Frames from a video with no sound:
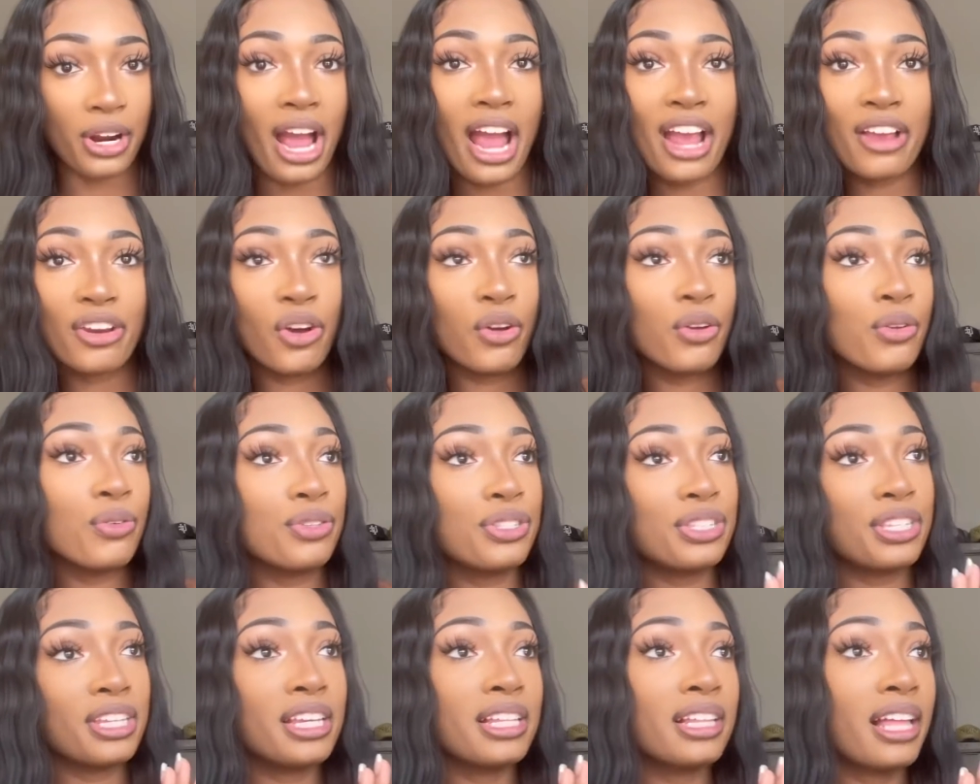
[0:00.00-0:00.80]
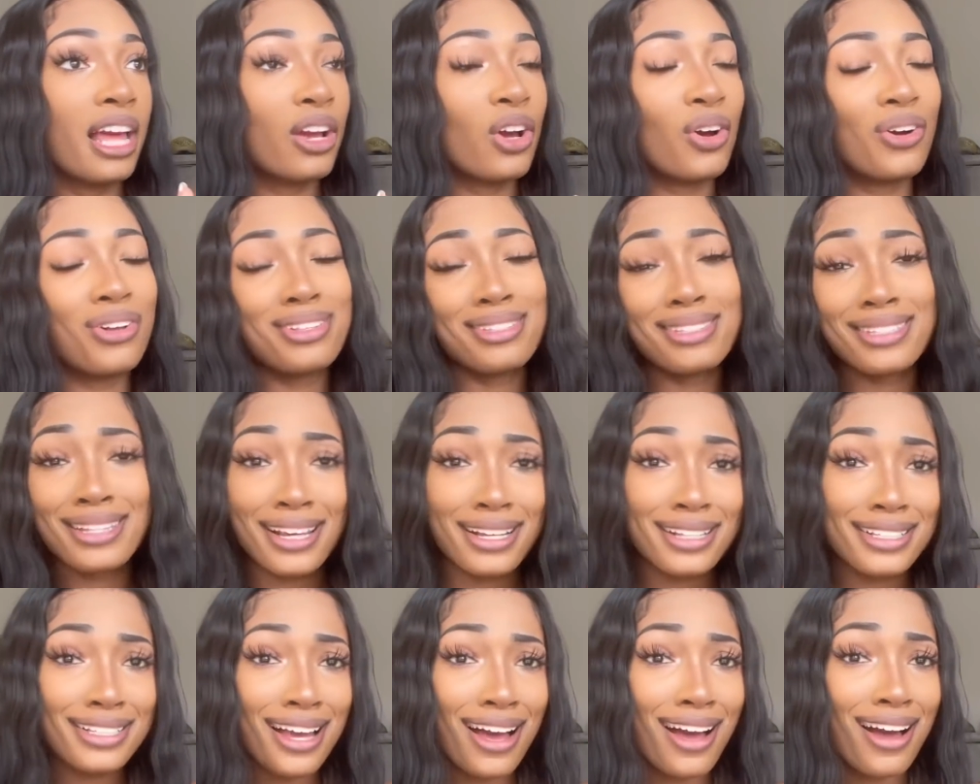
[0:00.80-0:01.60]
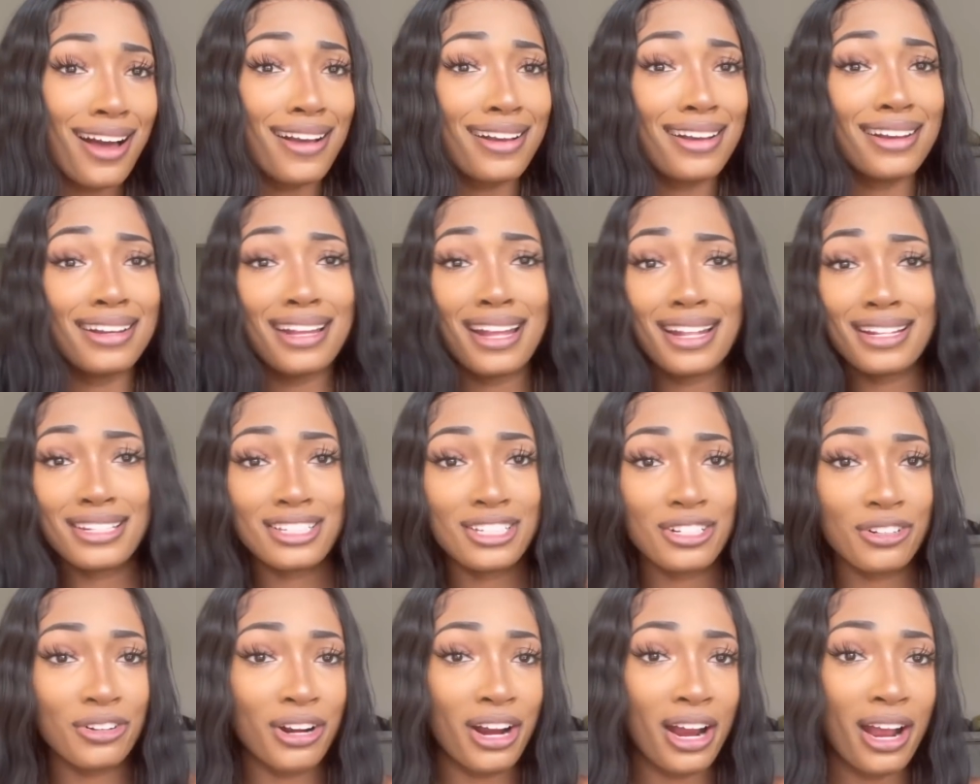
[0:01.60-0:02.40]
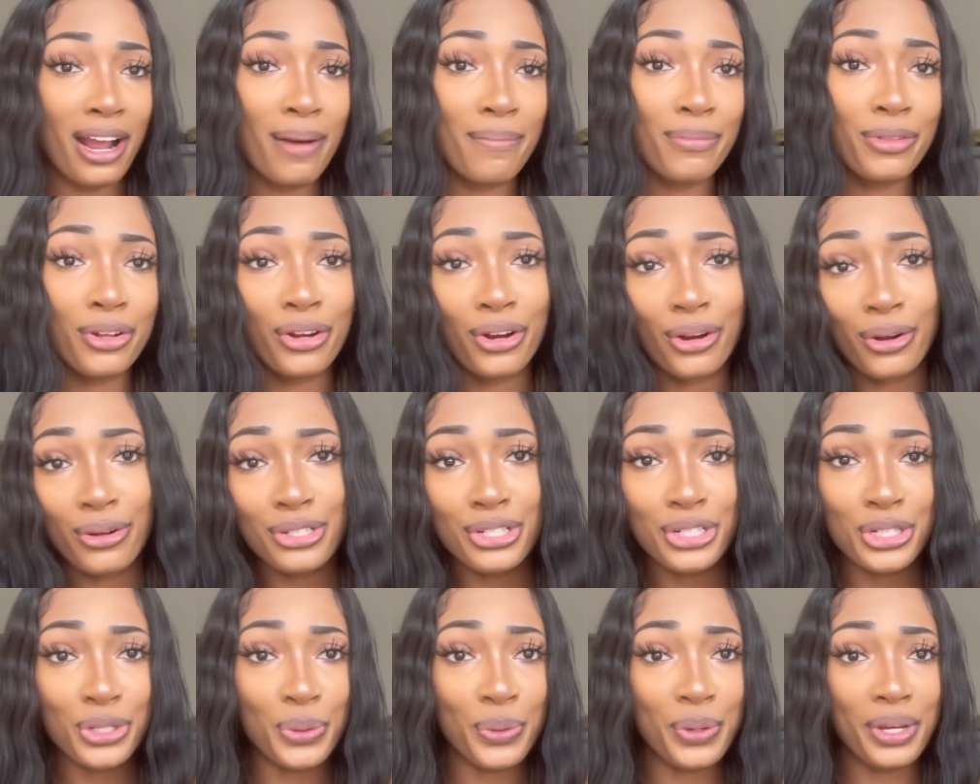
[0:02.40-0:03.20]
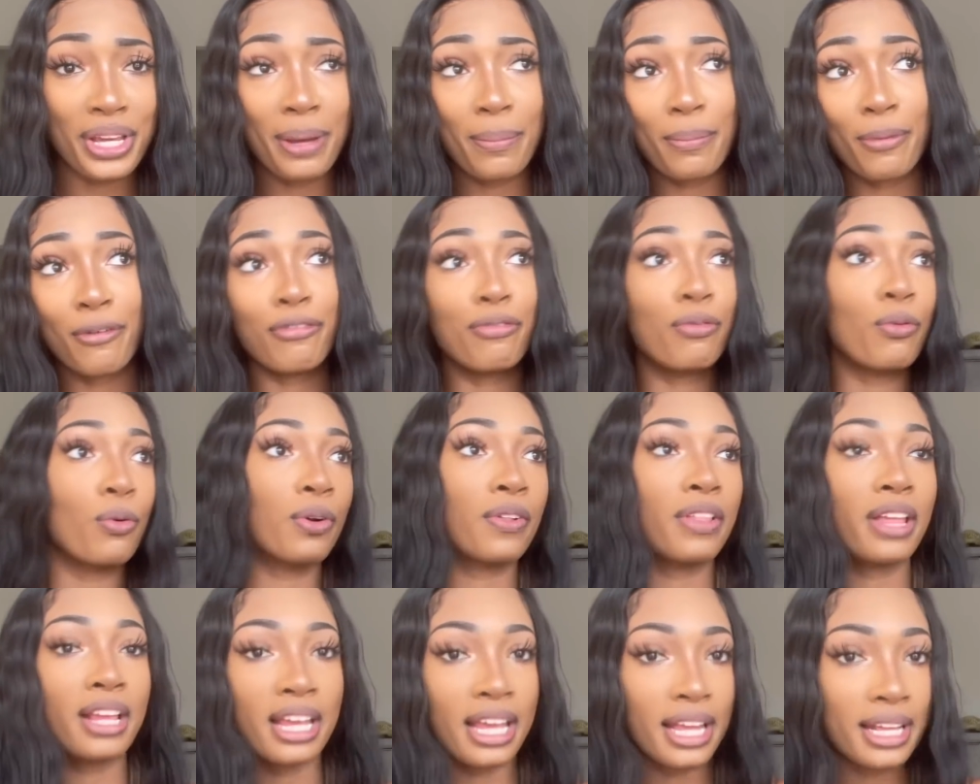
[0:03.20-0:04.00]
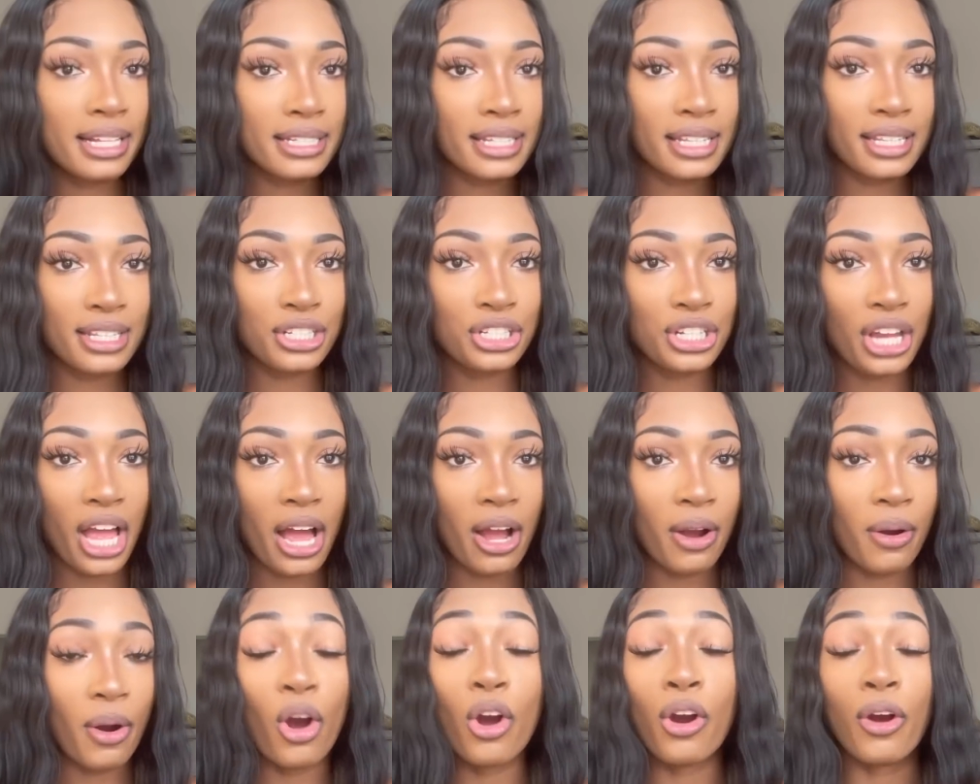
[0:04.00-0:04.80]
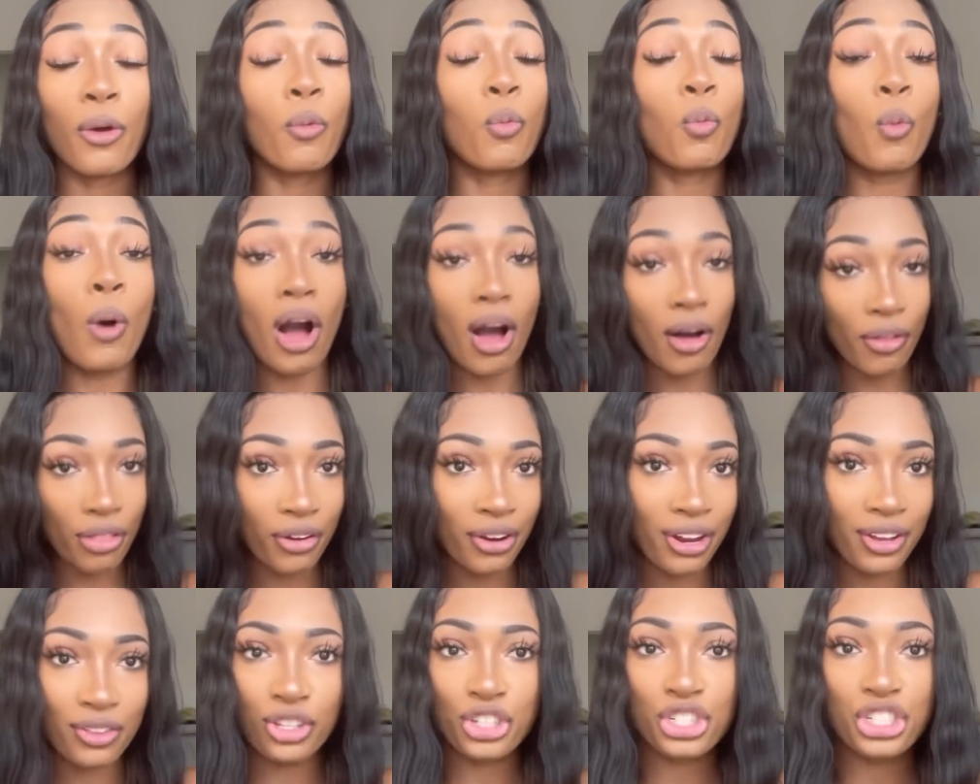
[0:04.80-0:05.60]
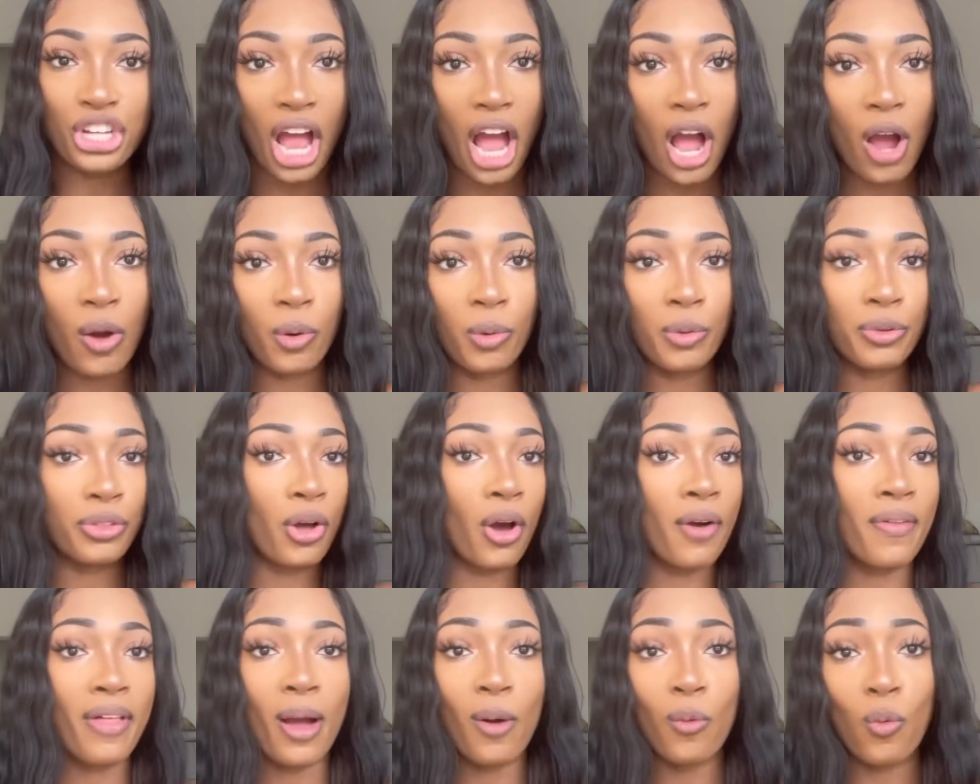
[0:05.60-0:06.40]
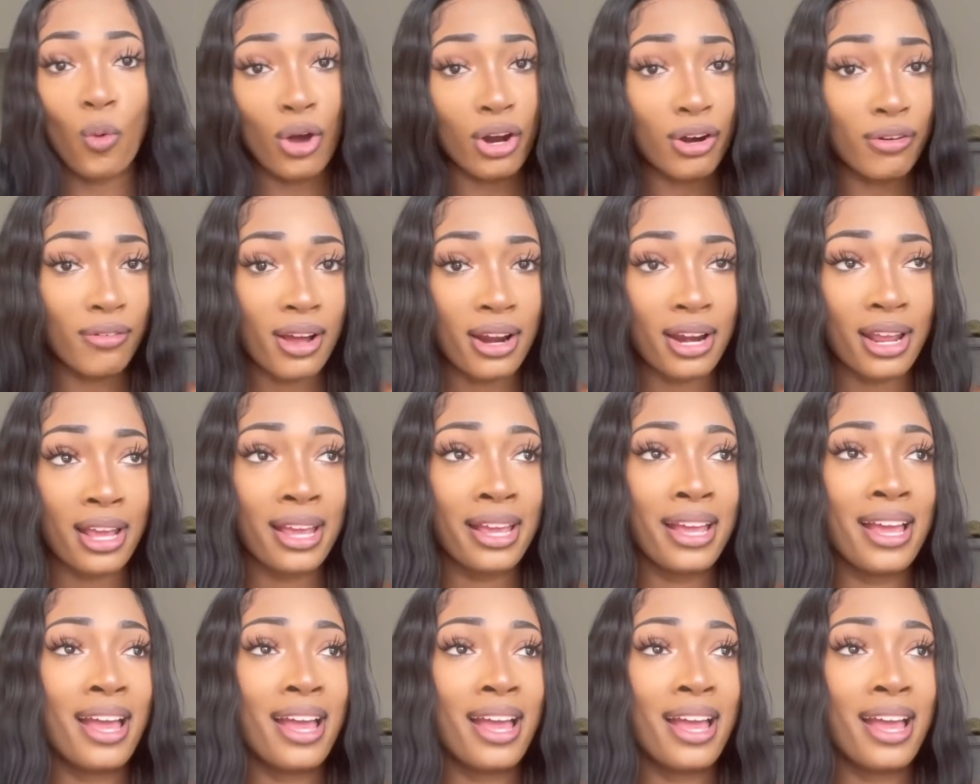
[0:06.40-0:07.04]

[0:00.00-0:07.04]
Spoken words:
I know you see like on TikTok and Instagram, the girls are doing it before they get into the shower or while they're in the shower with all that water running.